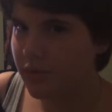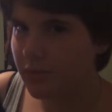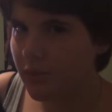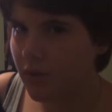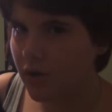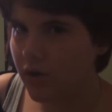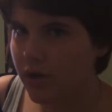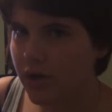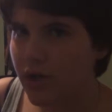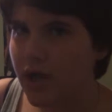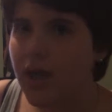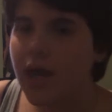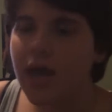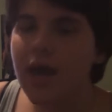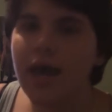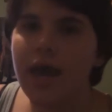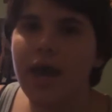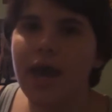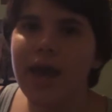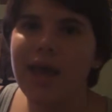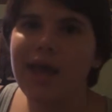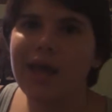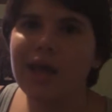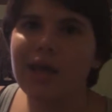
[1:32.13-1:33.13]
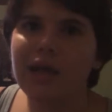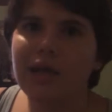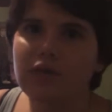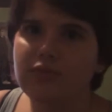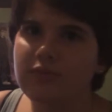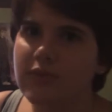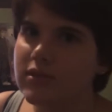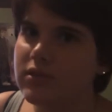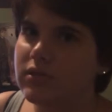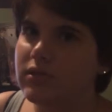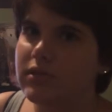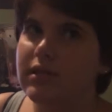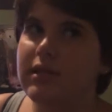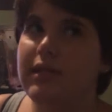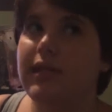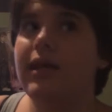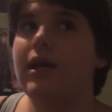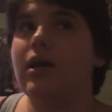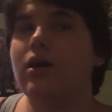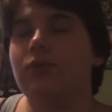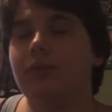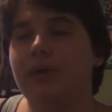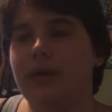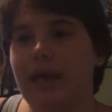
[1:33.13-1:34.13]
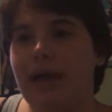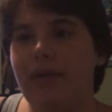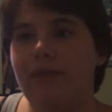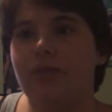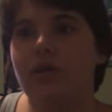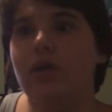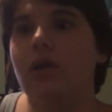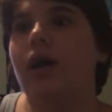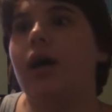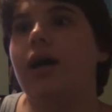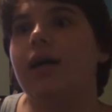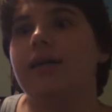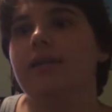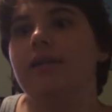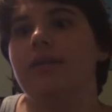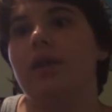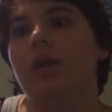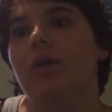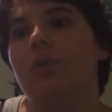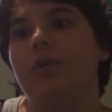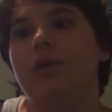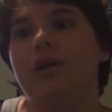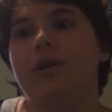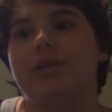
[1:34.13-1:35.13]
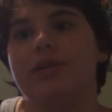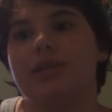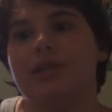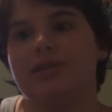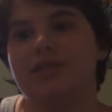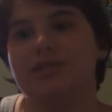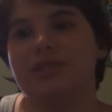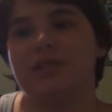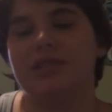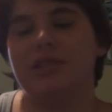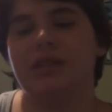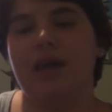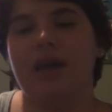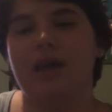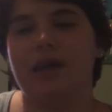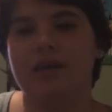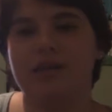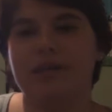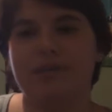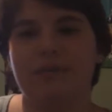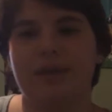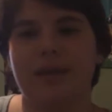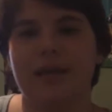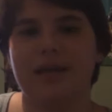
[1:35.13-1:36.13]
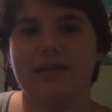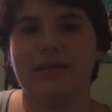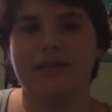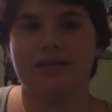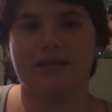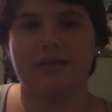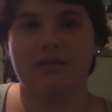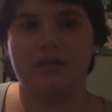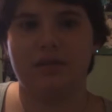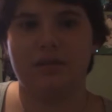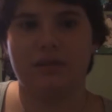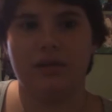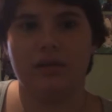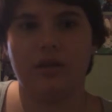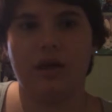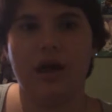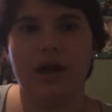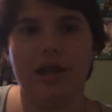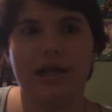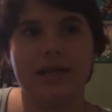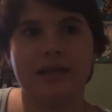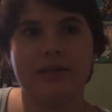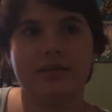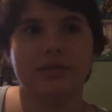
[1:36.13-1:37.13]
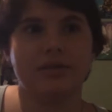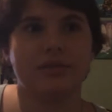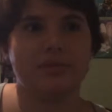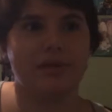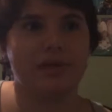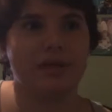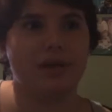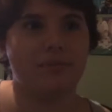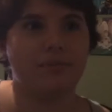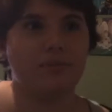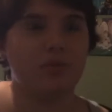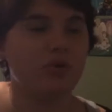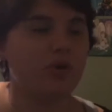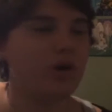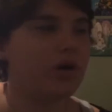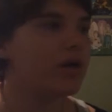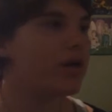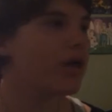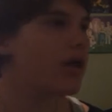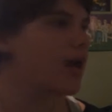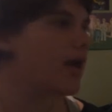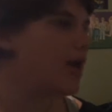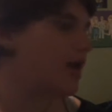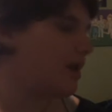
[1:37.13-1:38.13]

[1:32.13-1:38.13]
you're bored. And especially now, we have a lot lower attention spans and a lot easier to become bored